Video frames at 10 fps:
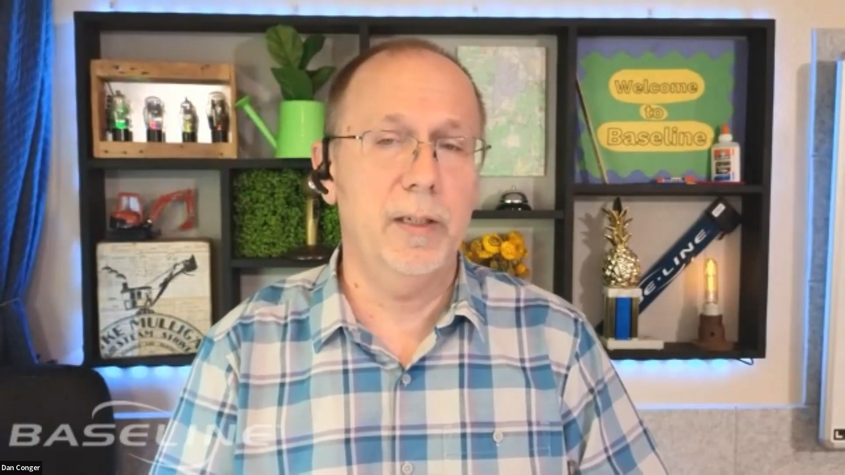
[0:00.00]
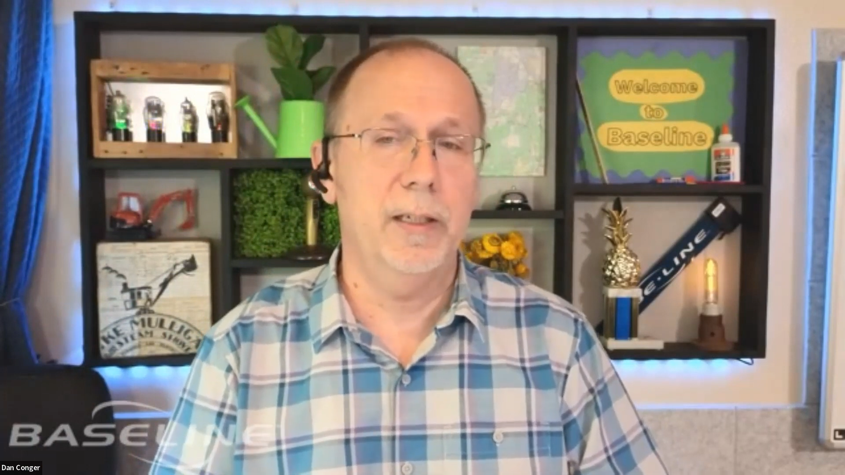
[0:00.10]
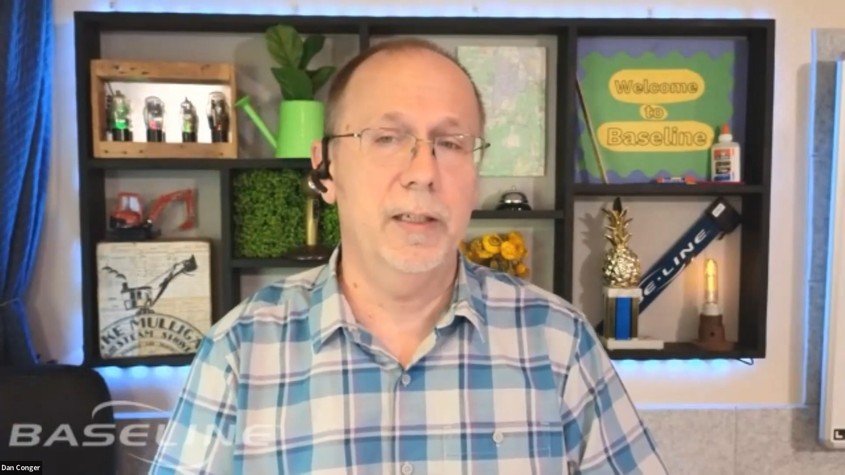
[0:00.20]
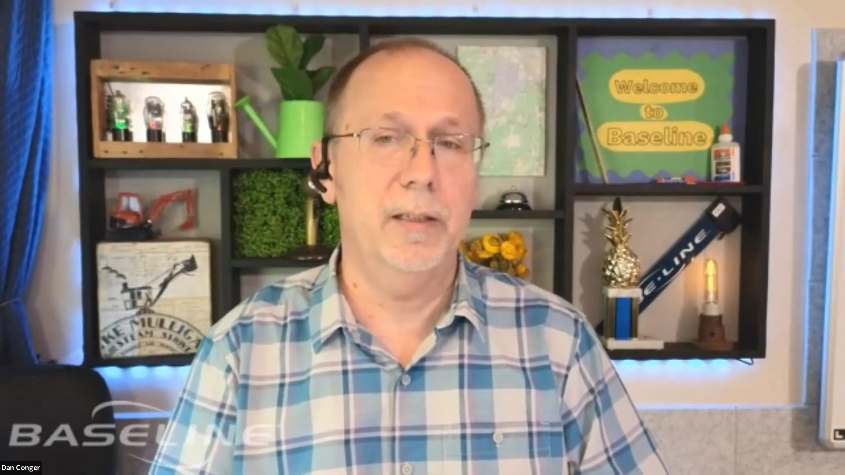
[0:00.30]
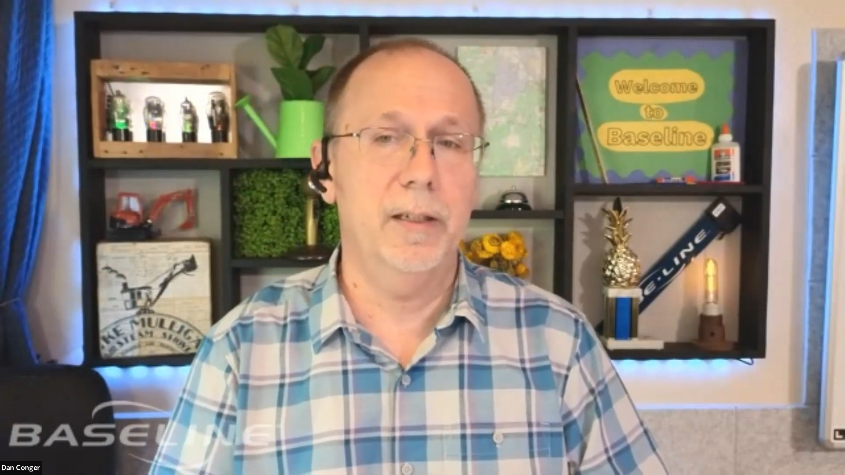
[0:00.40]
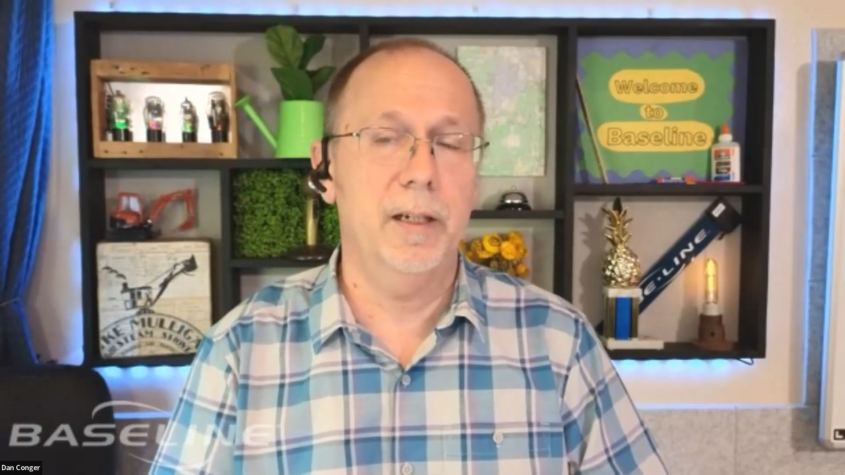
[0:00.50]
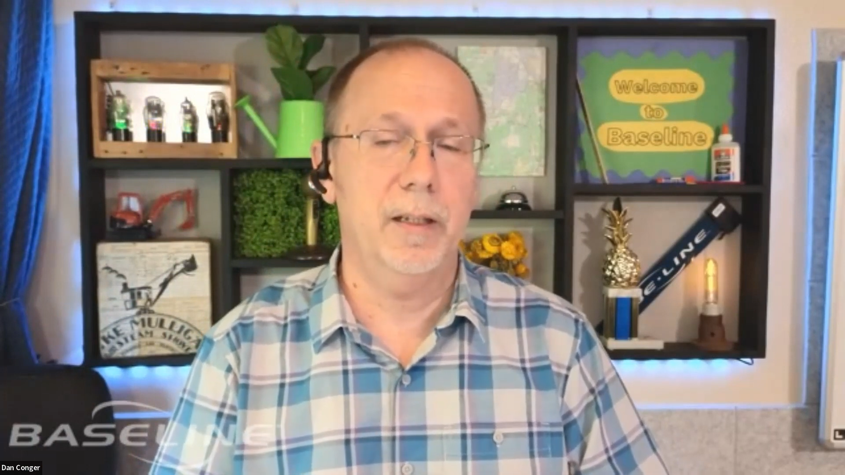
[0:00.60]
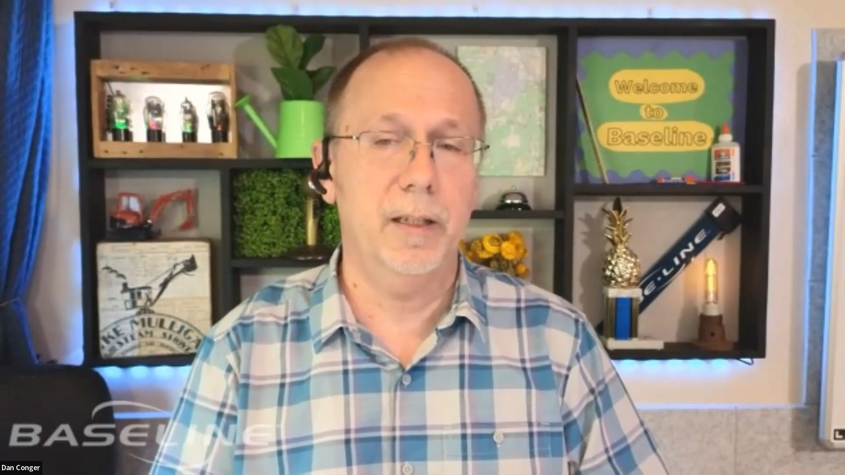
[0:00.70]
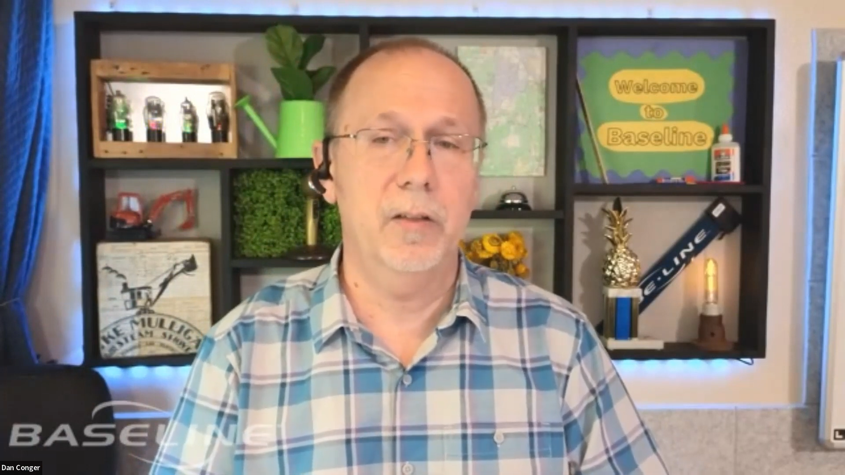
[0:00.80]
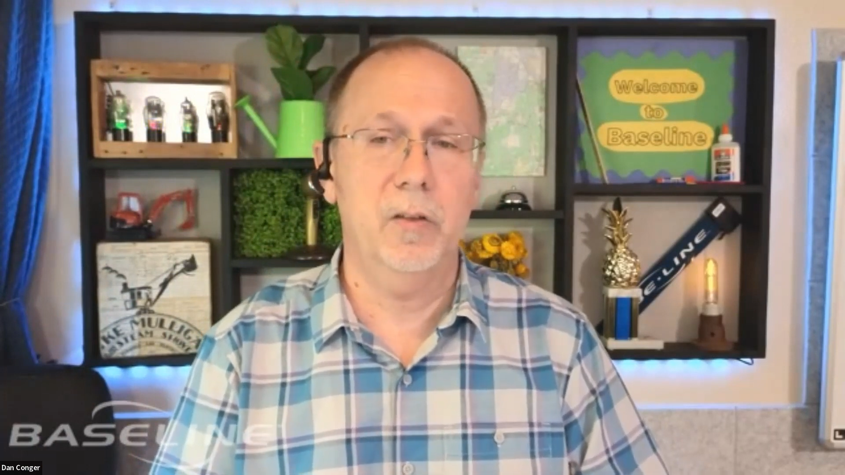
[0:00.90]
in a
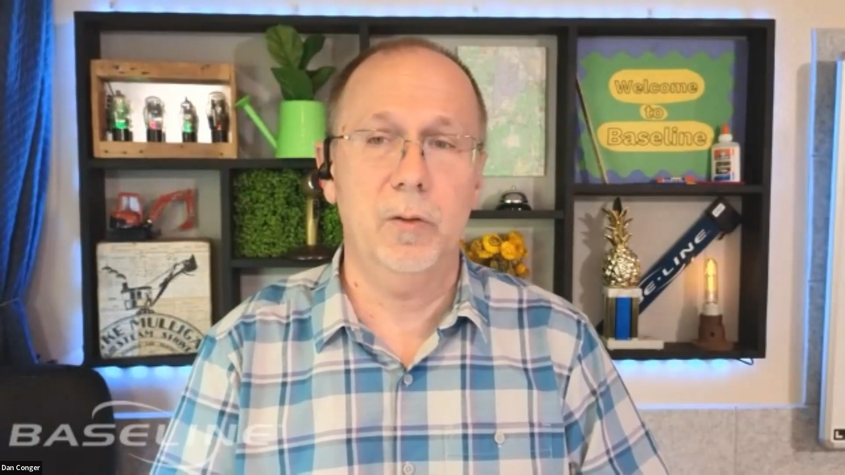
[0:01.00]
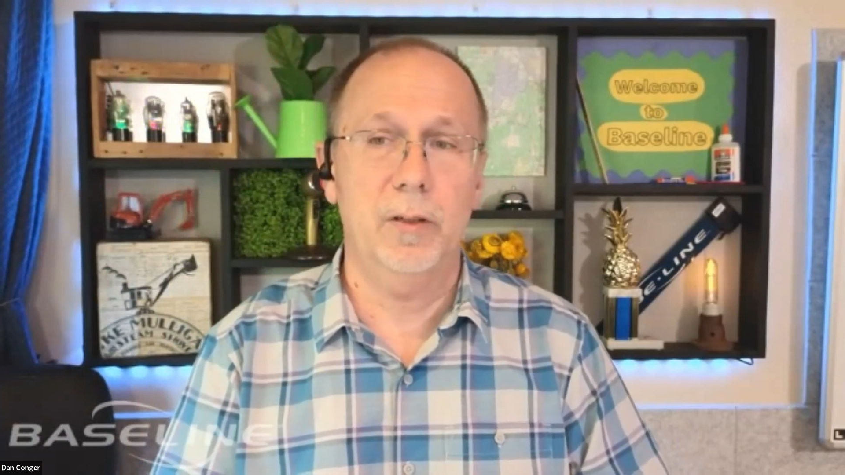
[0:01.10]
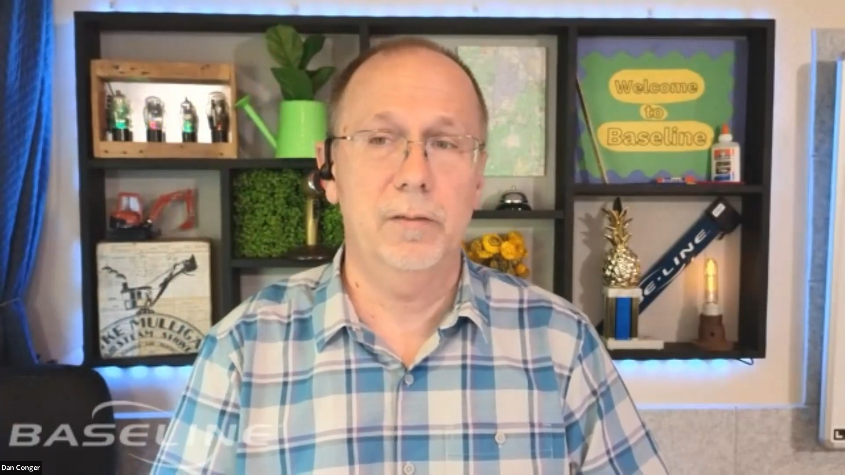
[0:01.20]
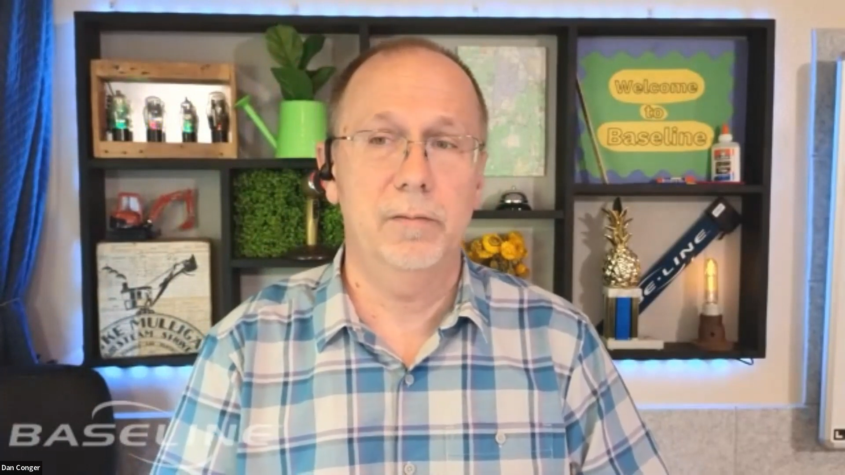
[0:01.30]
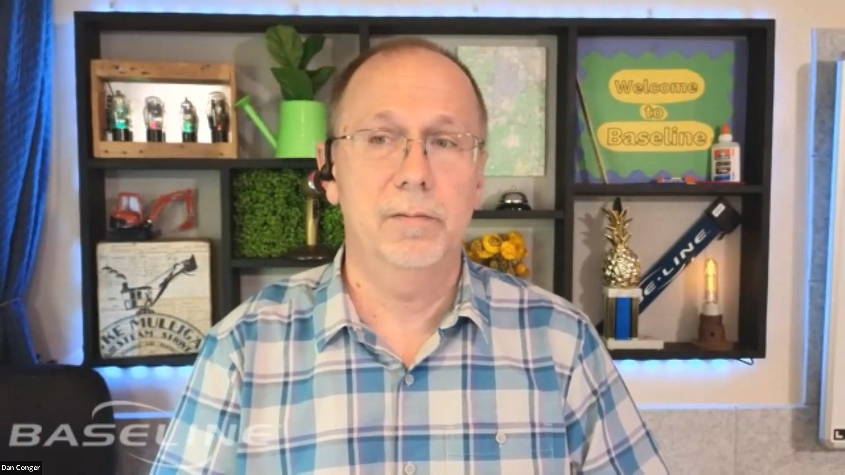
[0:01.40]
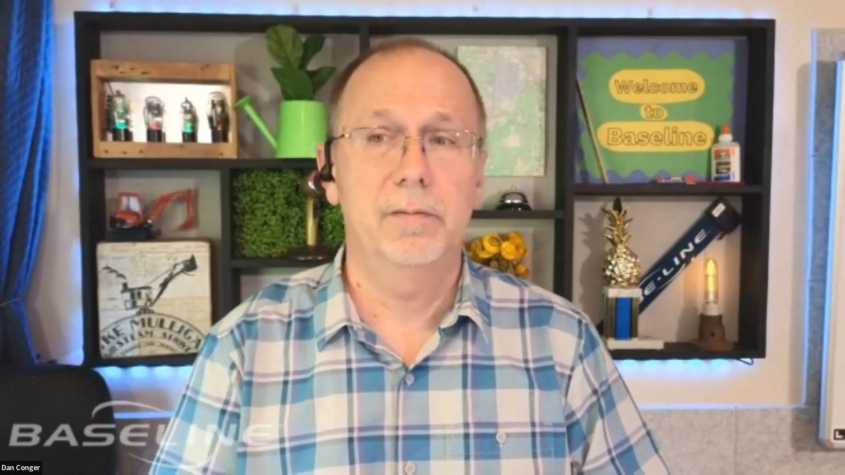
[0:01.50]
clay soil,